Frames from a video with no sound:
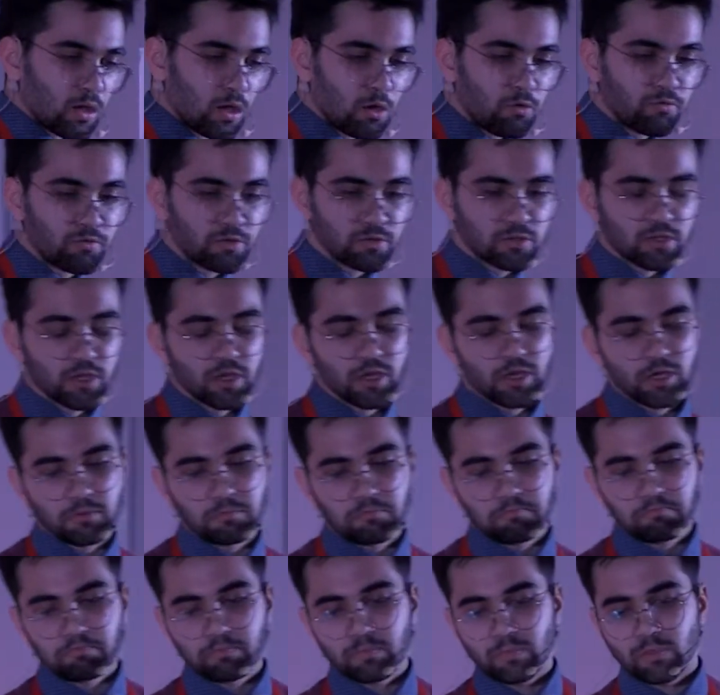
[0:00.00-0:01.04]
Over
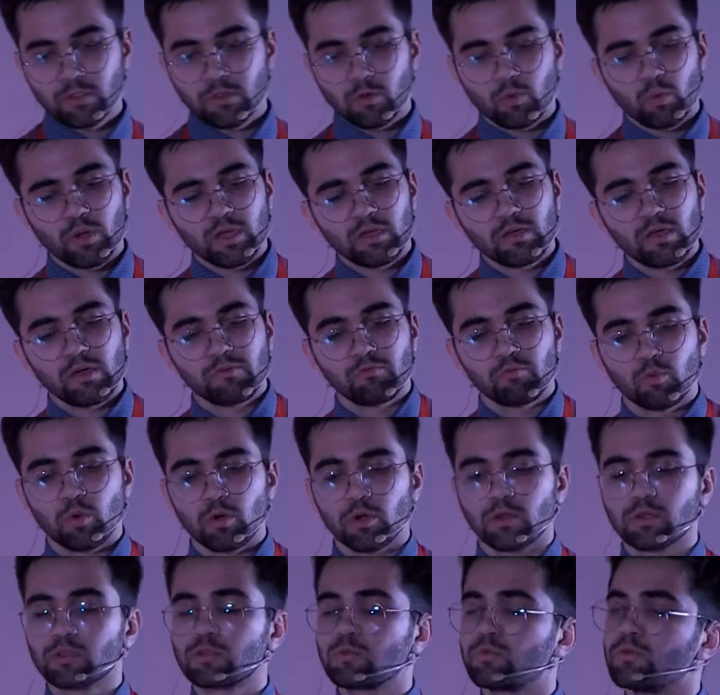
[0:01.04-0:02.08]
time, the way I've
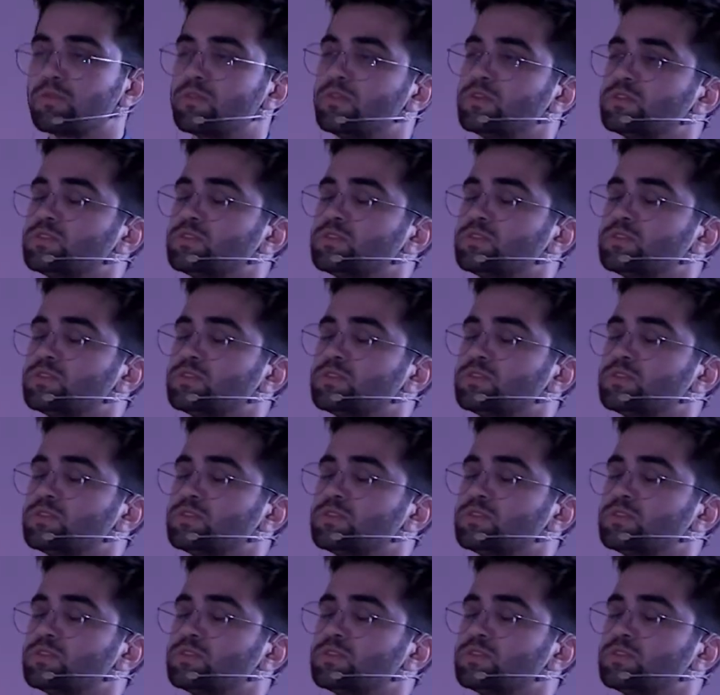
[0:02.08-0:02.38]
worked with